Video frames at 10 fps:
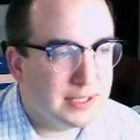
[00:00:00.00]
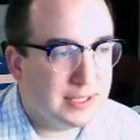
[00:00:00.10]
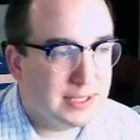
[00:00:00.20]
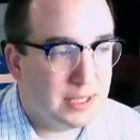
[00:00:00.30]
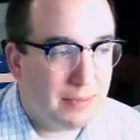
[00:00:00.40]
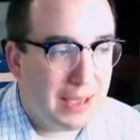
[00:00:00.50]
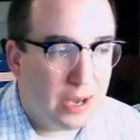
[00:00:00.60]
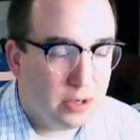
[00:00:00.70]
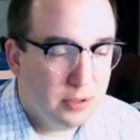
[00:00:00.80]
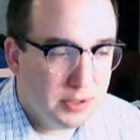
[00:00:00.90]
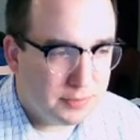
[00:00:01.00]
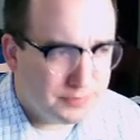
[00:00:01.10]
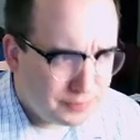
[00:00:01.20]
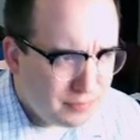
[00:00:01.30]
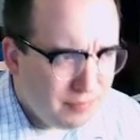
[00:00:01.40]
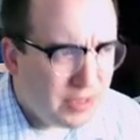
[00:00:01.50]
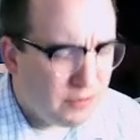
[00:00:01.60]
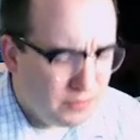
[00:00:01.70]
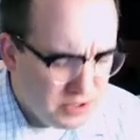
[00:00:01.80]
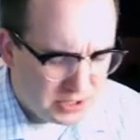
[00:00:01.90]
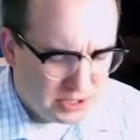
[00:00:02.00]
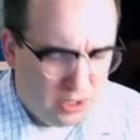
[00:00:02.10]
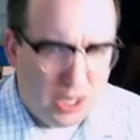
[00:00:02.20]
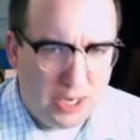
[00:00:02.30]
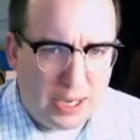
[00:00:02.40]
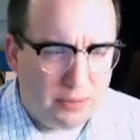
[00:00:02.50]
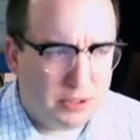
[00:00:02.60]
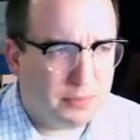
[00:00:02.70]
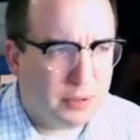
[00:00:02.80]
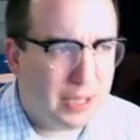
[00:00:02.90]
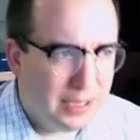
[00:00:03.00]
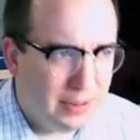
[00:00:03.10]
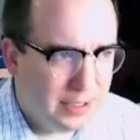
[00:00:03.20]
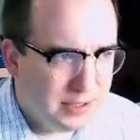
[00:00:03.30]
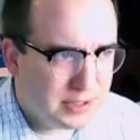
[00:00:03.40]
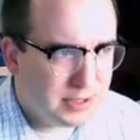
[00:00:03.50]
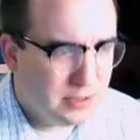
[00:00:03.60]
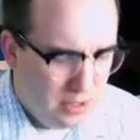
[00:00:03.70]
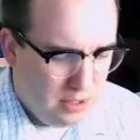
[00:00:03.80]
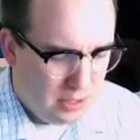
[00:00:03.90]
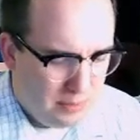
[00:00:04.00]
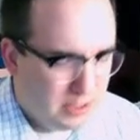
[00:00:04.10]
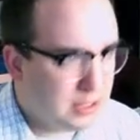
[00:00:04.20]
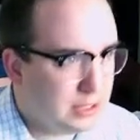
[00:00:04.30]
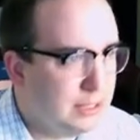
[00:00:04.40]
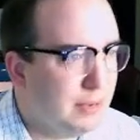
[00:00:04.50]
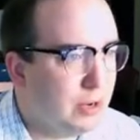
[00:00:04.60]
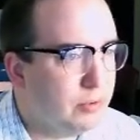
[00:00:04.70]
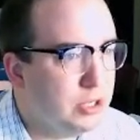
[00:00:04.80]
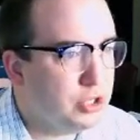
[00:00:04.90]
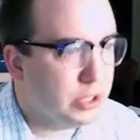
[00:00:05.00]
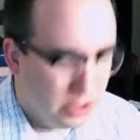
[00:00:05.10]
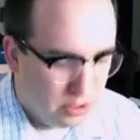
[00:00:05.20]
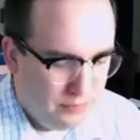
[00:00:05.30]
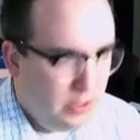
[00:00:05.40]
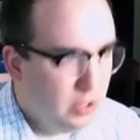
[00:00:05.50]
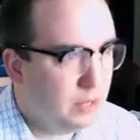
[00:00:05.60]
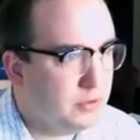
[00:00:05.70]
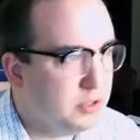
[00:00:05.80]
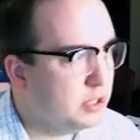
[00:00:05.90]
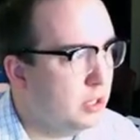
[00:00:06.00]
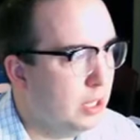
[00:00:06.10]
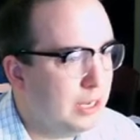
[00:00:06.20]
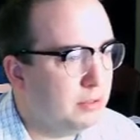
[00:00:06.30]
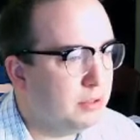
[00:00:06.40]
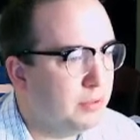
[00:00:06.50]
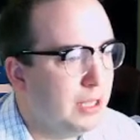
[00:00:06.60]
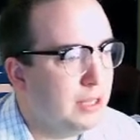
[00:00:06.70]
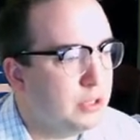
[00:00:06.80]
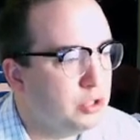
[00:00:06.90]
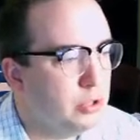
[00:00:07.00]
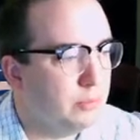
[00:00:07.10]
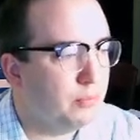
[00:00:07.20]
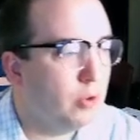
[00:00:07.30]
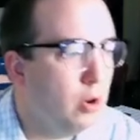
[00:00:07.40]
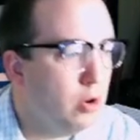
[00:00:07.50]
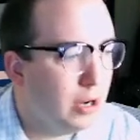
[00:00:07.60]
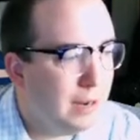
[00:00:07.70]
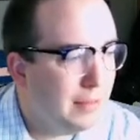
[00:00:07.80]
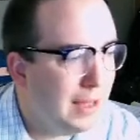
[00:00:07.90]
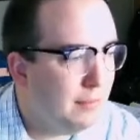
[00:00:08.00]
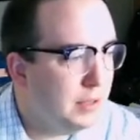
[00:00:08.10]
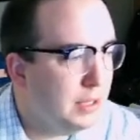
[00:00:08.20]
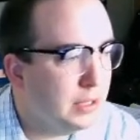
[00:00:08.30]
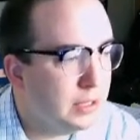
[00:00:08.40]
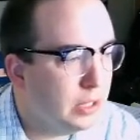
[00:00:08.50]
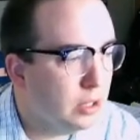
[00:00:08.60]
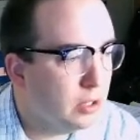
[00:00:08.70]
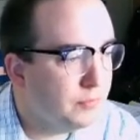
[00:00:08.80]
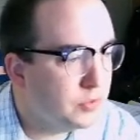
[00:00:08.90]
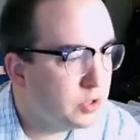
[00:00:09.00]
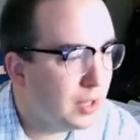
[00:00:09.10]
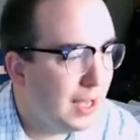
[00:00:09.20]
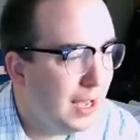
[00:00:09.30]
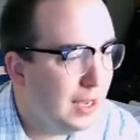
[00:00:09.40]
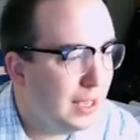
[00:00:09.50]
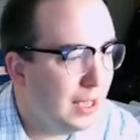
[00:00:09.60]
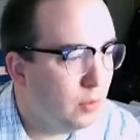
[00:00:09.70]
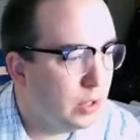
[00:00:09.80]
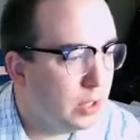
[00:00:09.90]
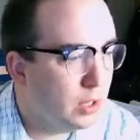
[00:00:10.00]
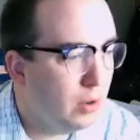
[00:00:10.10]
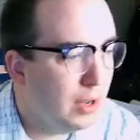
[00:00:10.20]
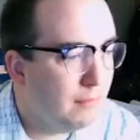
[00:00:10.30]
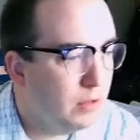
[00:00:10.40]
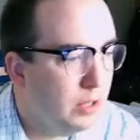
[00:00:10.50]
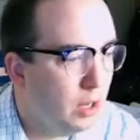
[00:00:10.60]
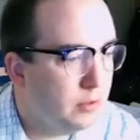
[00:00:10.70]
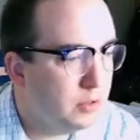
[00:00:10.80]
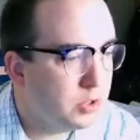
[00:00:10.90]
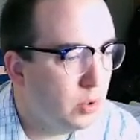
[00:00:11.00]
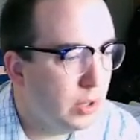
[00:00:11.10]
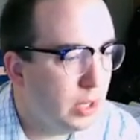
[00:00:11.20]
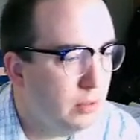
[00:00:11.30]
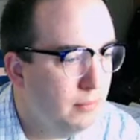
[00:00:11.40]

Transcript: is in the patterns. If you're still unable to play this, I'm going to delete my region here. If you're still unable to play this, you can program that beat in here. So the hi-hat, we're going to go every other square,